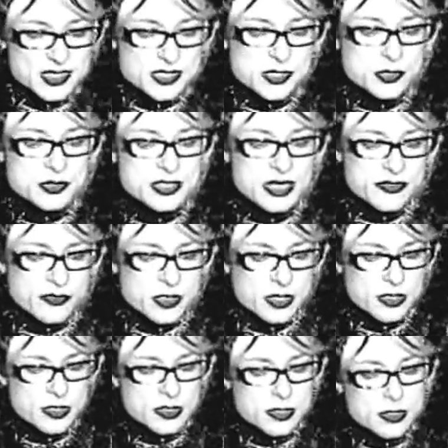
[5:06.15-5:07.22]
See, so
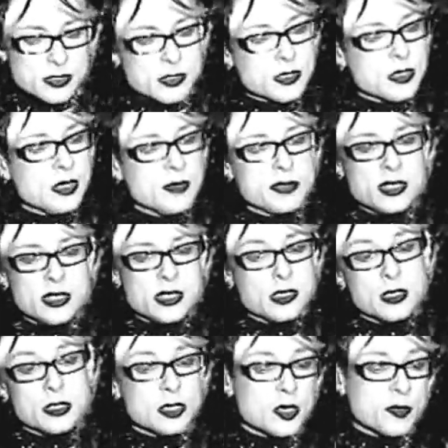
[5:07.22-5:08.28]
death I'm
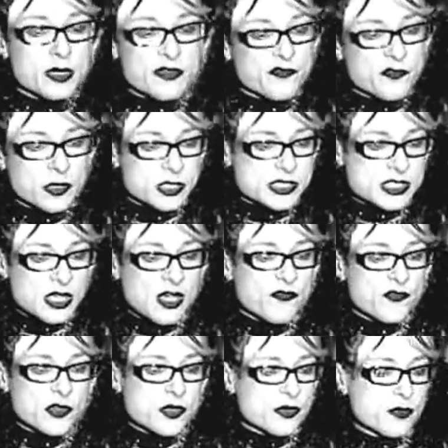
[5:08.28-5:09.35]
getting a little bit
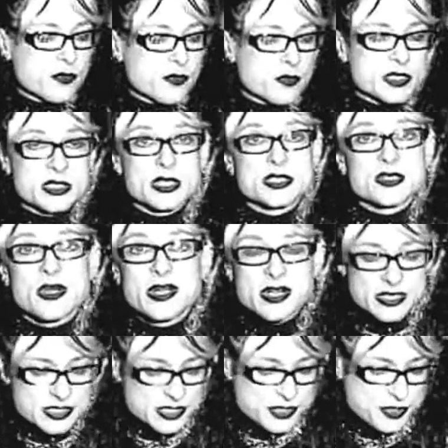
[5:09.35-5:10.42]
philosophical here, which I
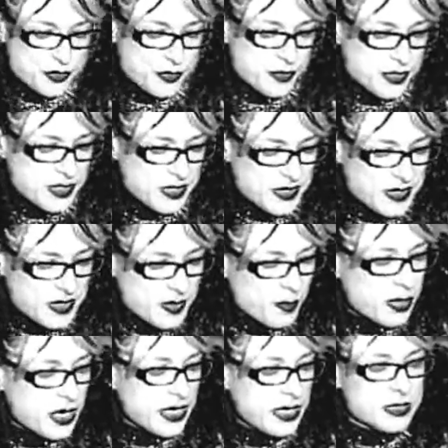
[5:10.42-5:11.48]
try not to do,
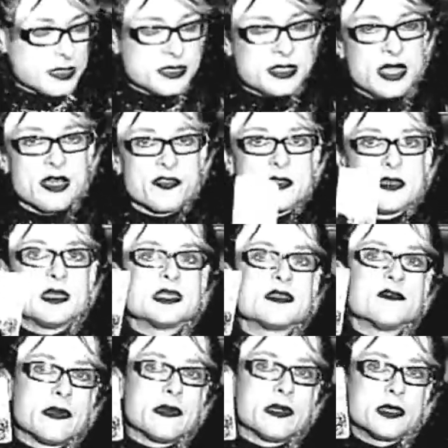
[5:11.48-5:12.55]
but
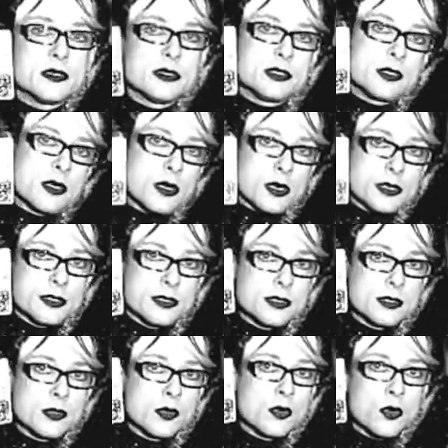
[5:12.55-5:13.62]
death is a very good card,
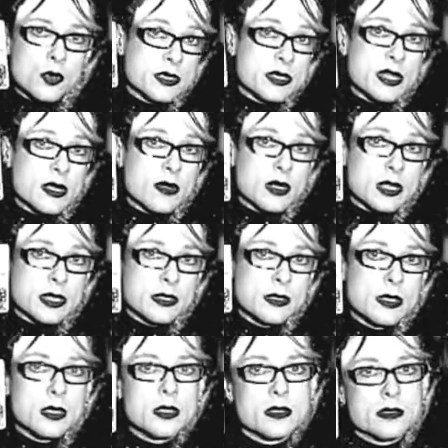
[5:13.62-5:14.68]
ordinarily,